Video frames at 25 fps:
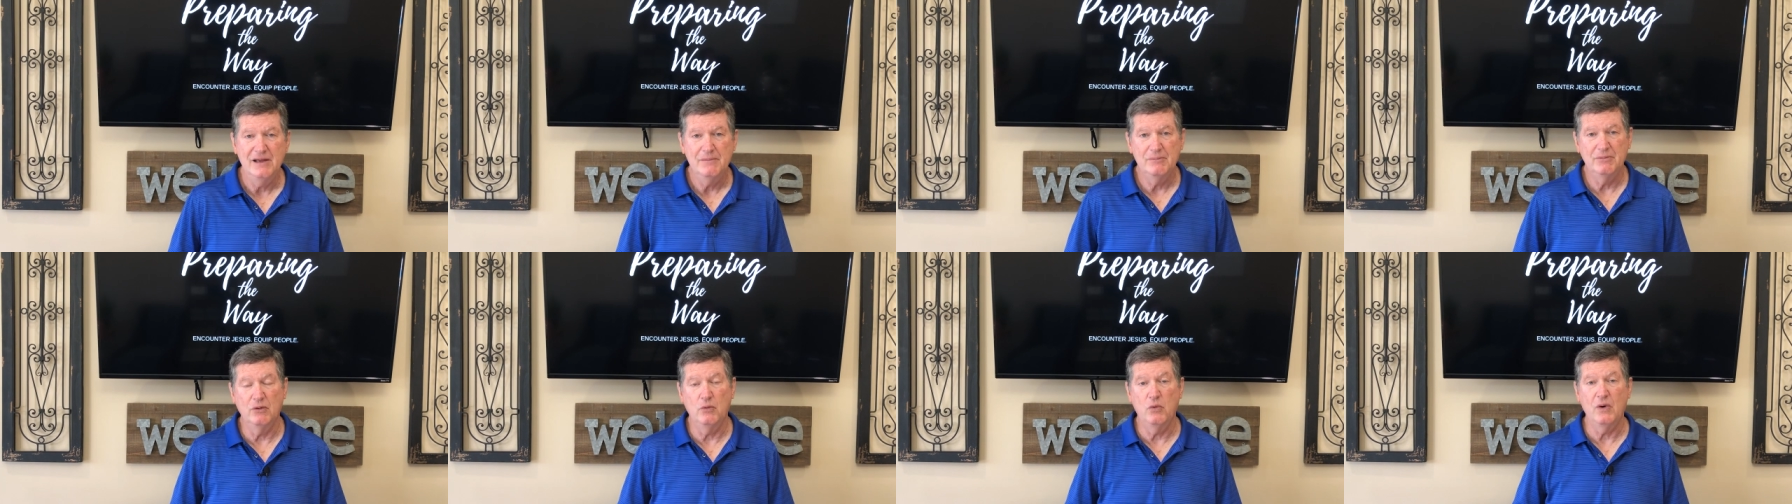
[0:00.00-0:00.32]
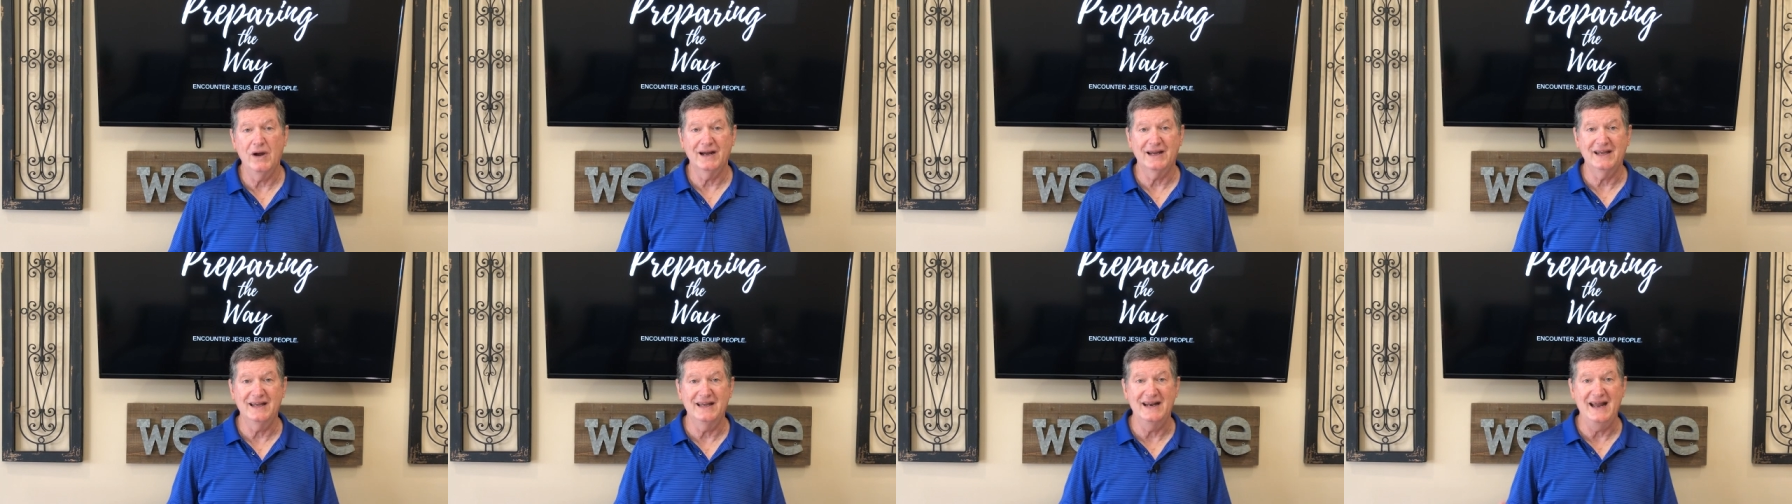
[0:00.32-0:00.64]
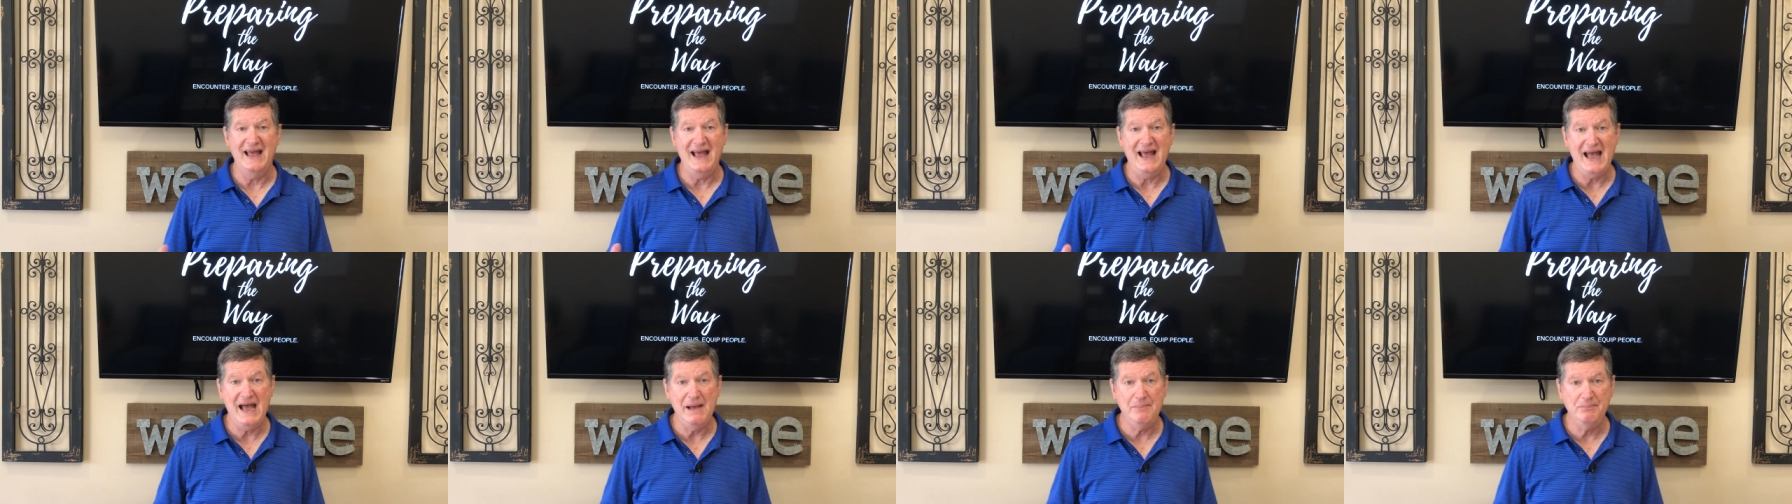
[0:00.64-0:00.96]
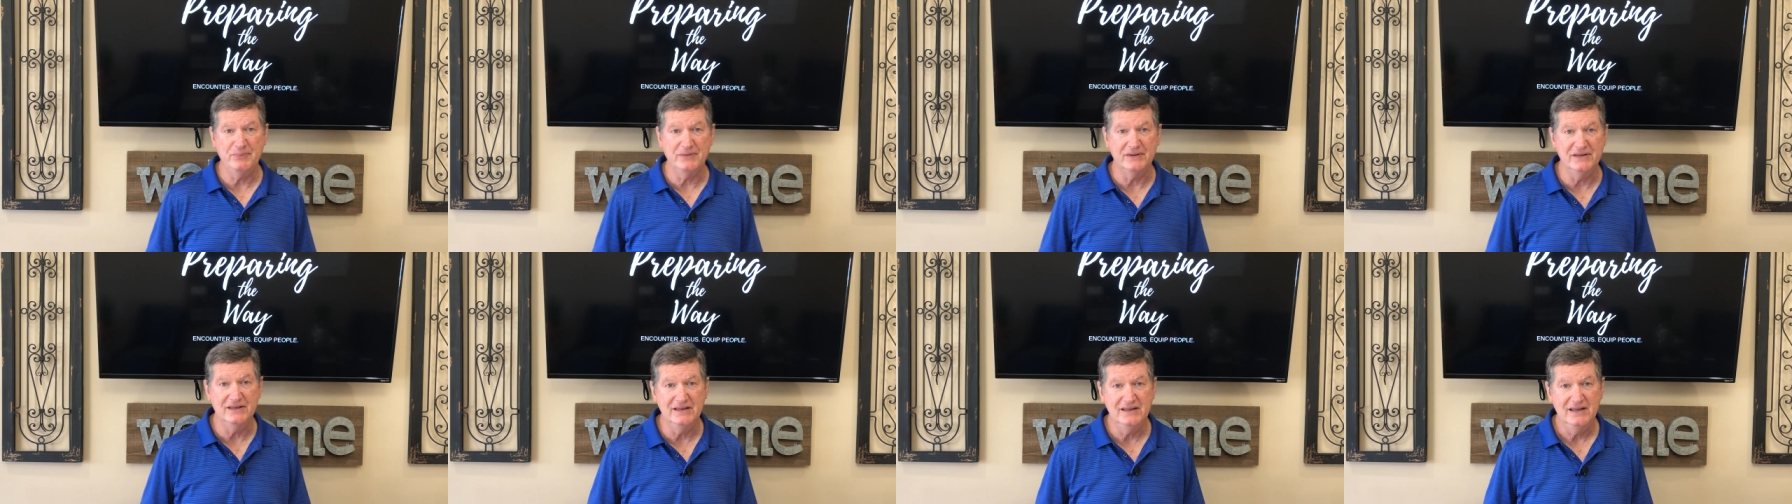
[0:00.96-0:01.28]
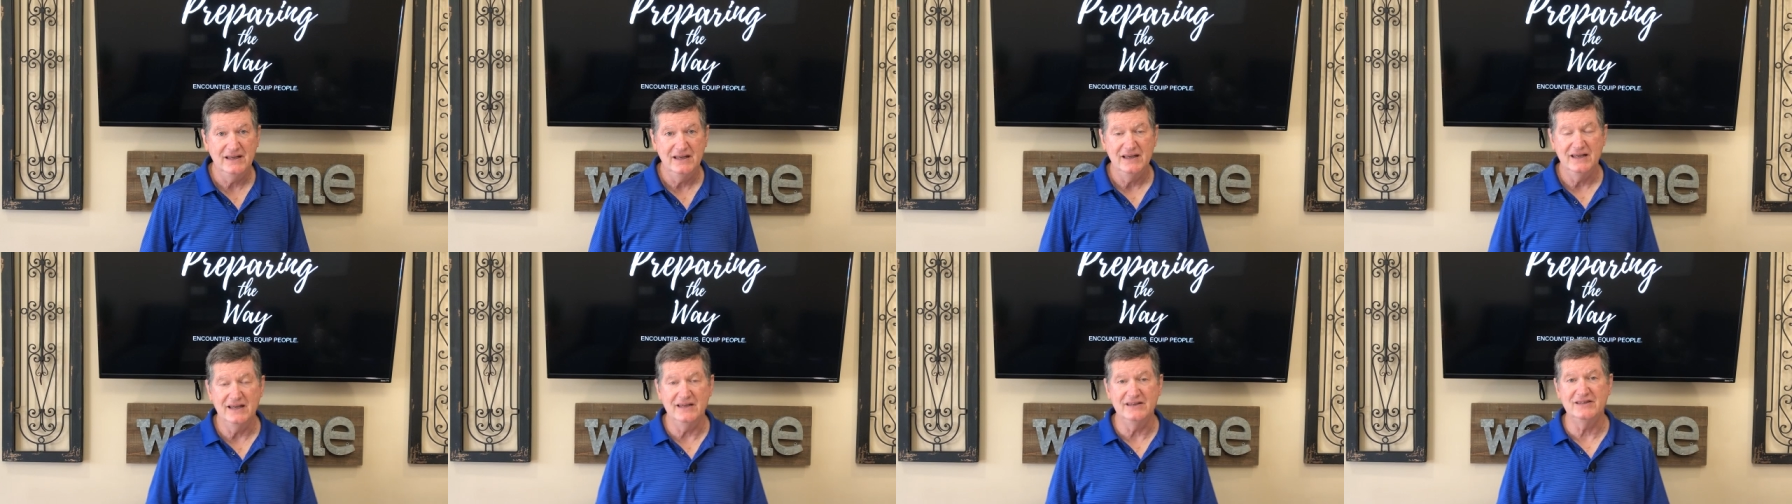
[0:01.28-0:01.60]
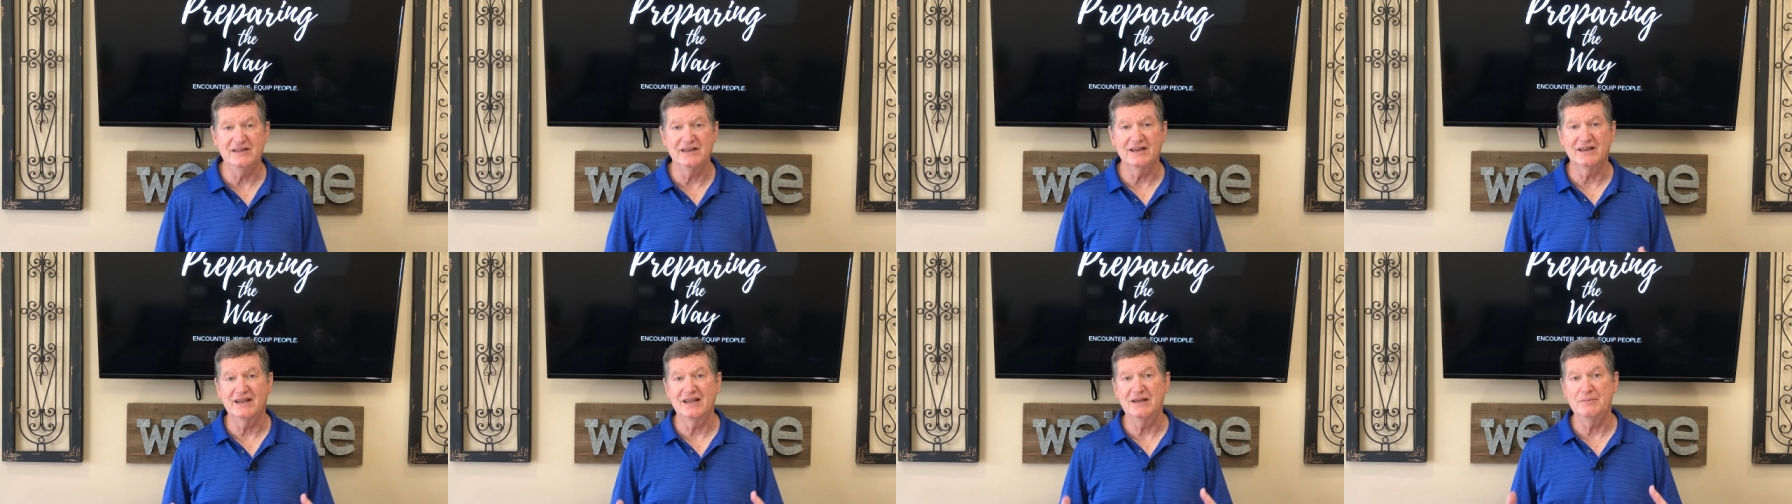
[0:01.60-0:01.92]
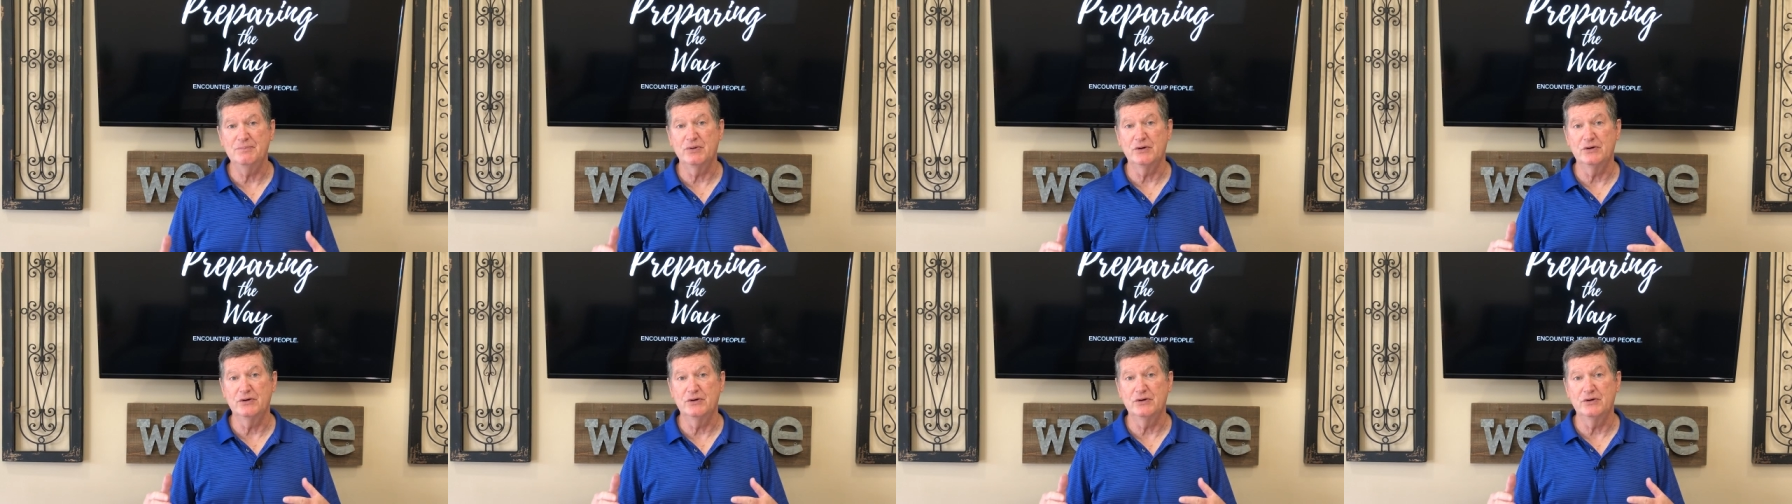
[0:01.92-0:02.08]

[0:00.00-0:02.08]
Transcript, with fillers: But what can happen is it can